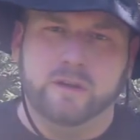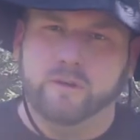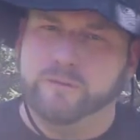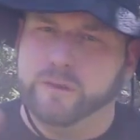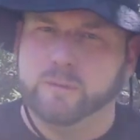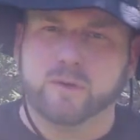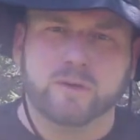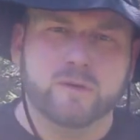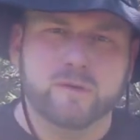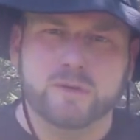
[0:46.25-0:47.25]
No film
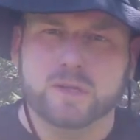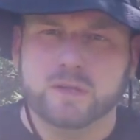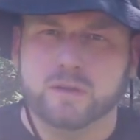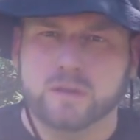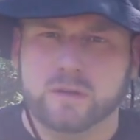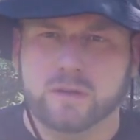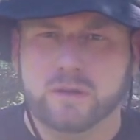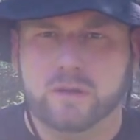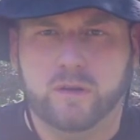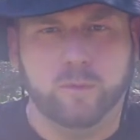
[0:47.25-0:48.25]
crews,
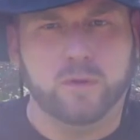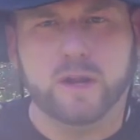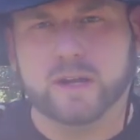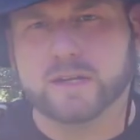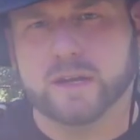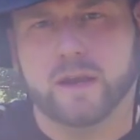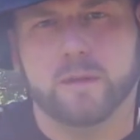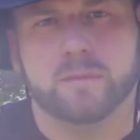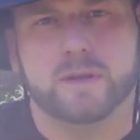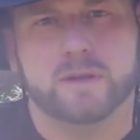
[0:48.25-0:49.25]
no production
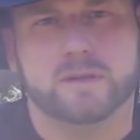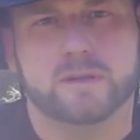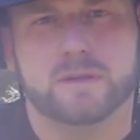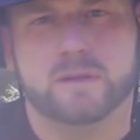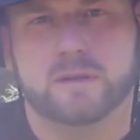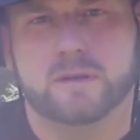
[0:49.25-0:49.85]
companies.